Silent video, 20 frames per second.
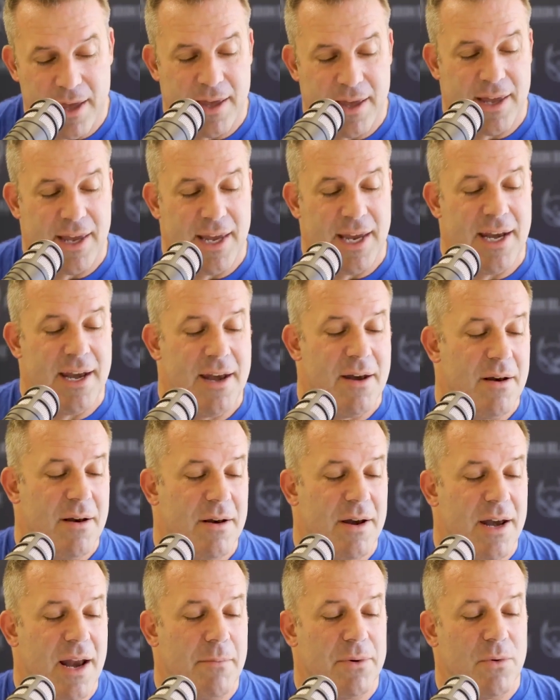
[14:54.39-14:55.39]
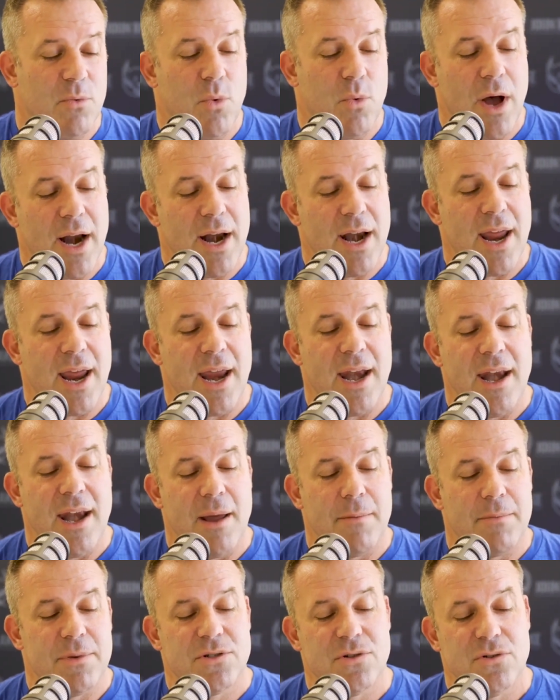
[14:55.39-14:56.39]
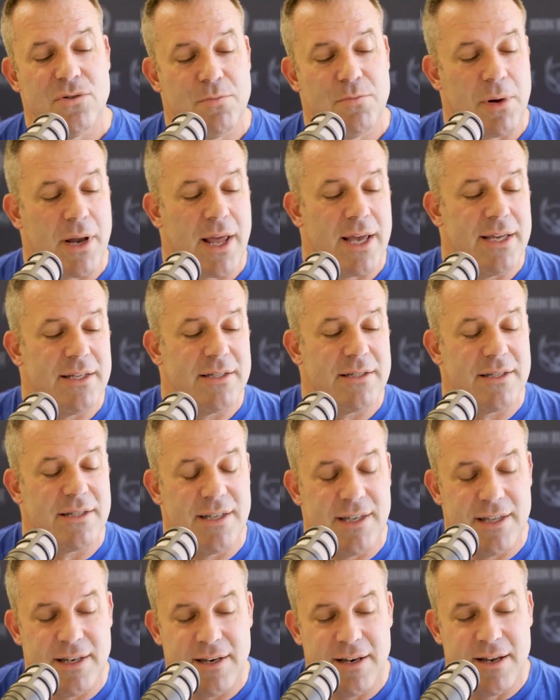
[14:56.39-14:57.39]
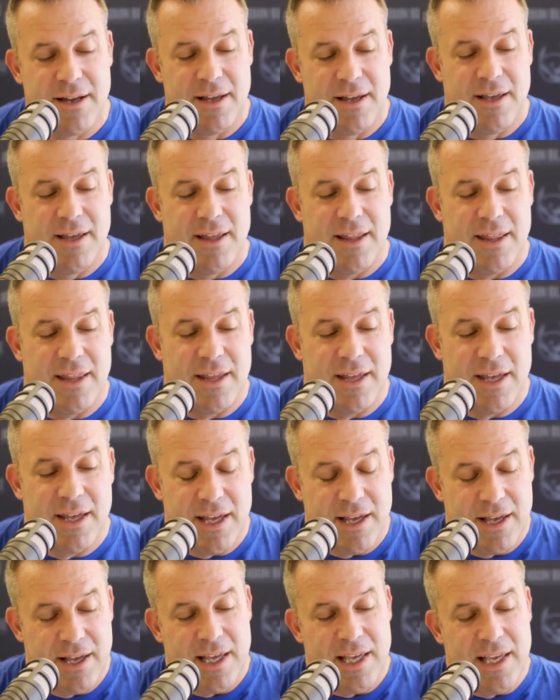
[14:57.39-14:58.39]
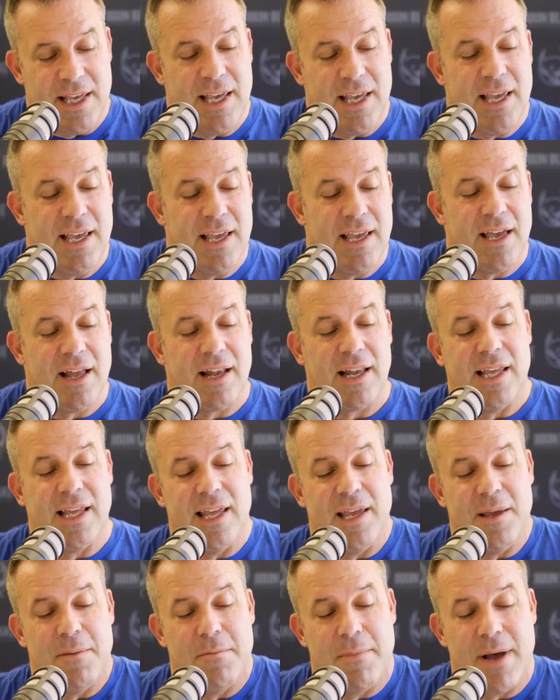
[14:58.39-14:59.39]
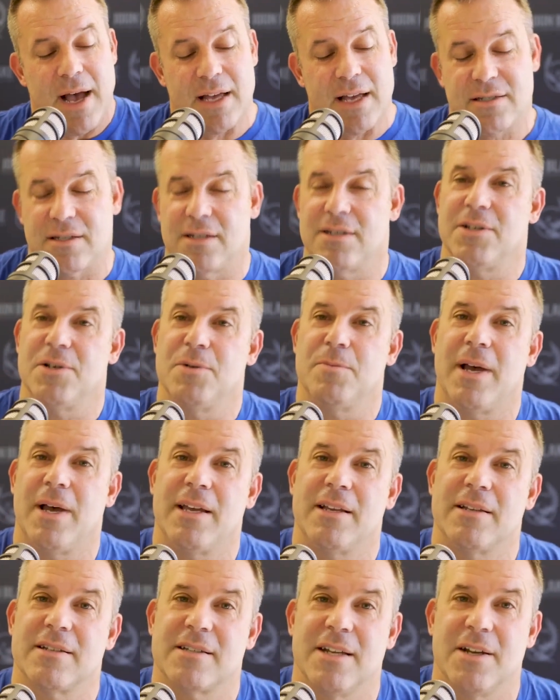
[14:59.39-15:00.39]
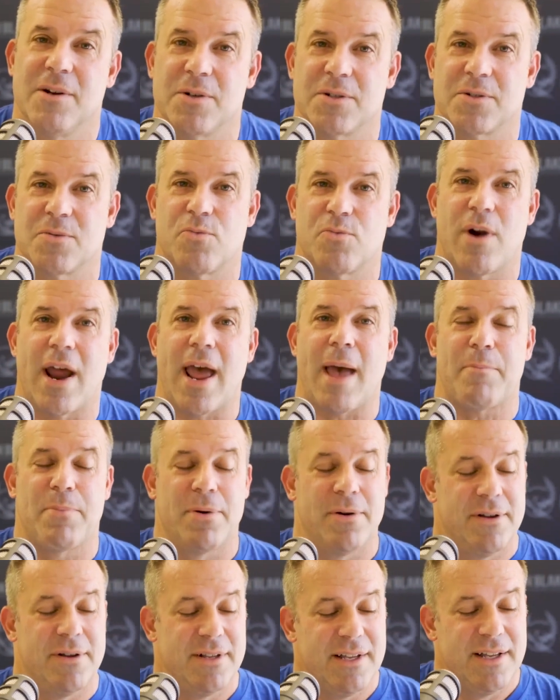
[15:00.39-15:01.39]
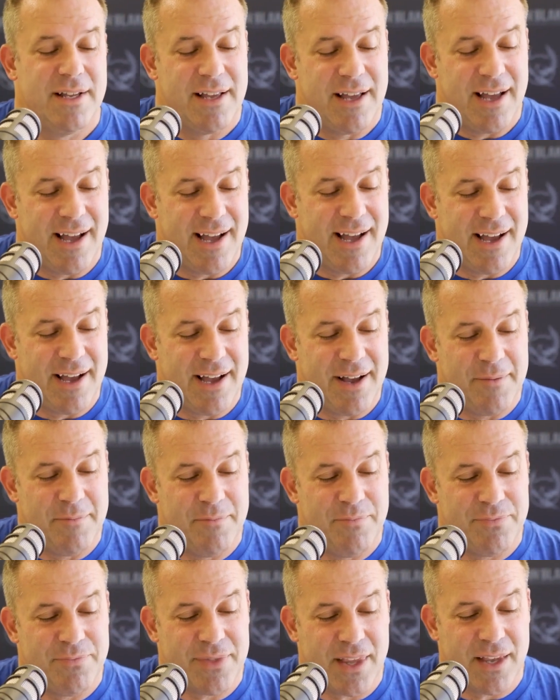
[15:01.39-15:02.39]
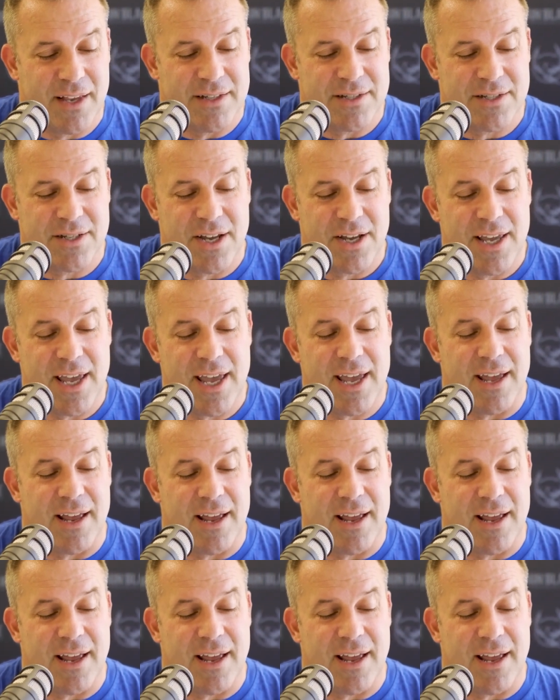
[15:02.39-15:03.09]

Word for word: in number one and number two place in the yearly Master Dealmaker Secrets wrap. Um, so, yeah,